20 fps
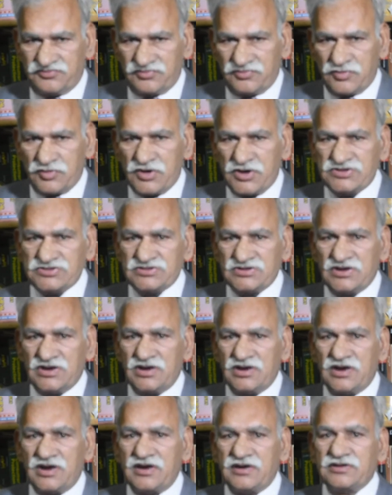
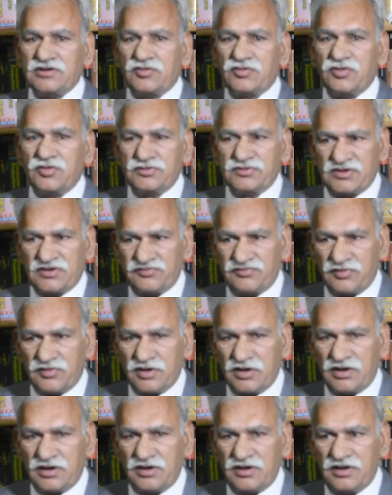original and the
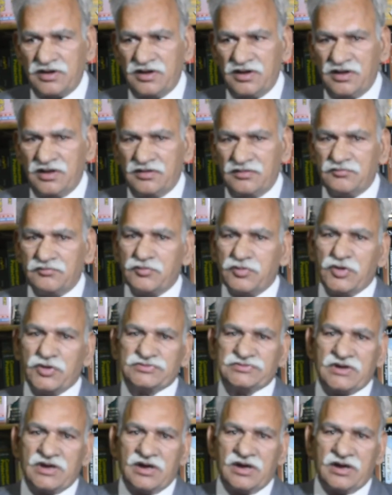counterfoil,
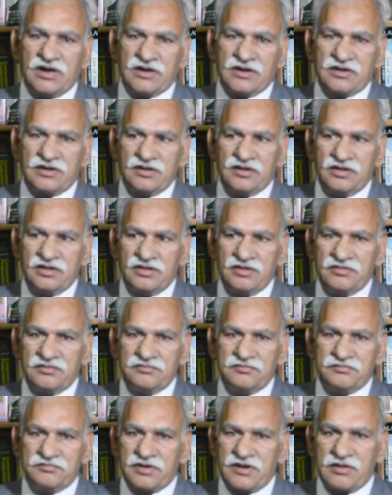both are
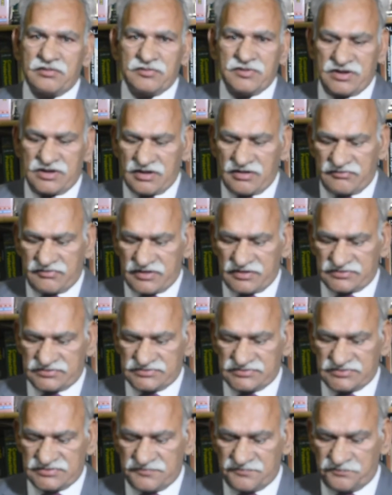primary evidence.
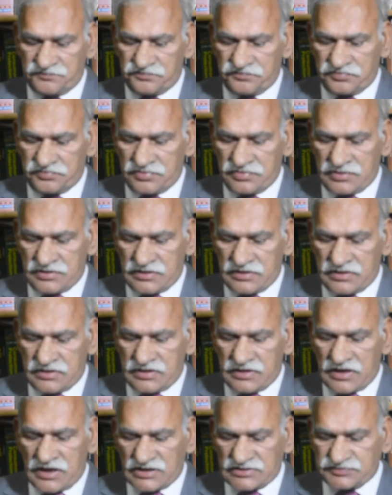
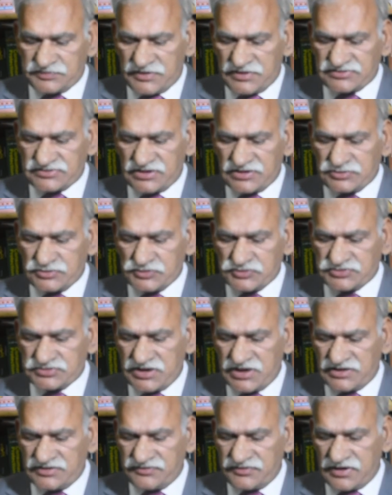Explanation 2
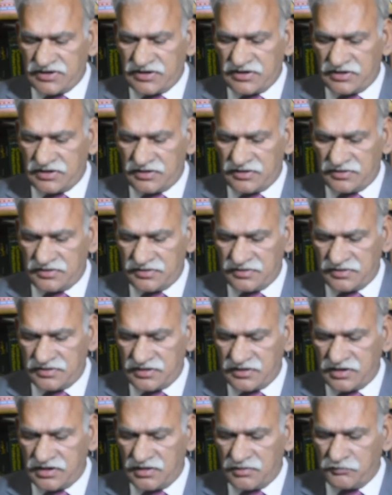says wherein
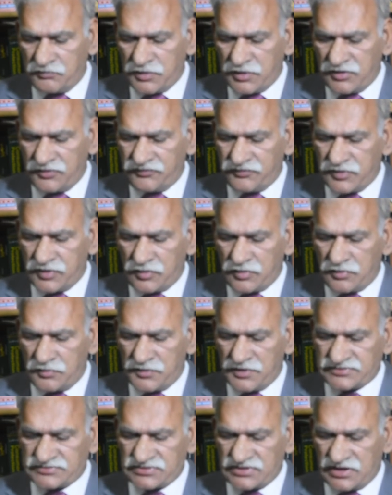a number of
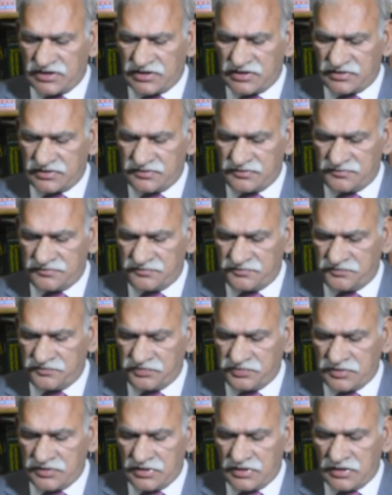documents are
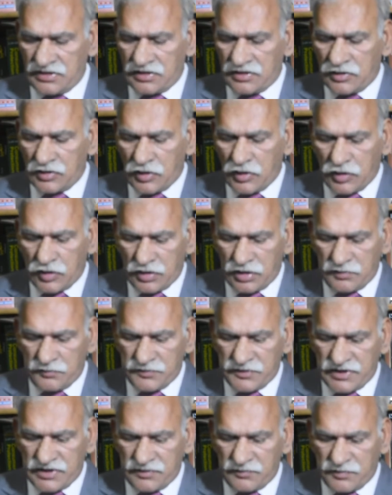all
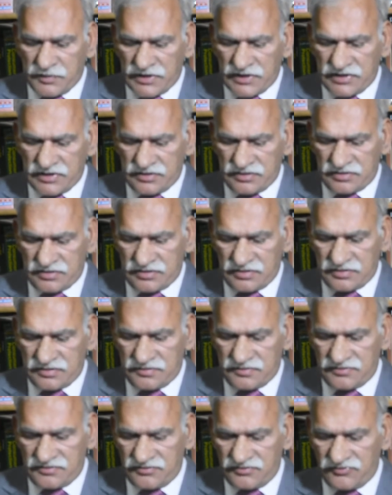made by
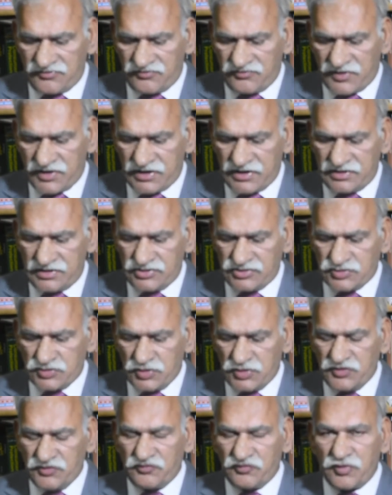one
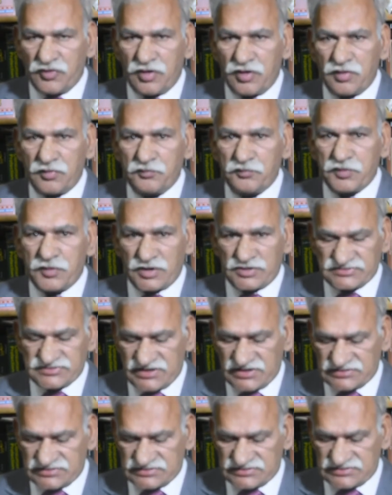uniform
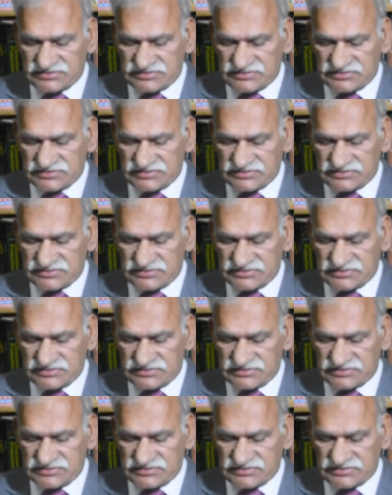process,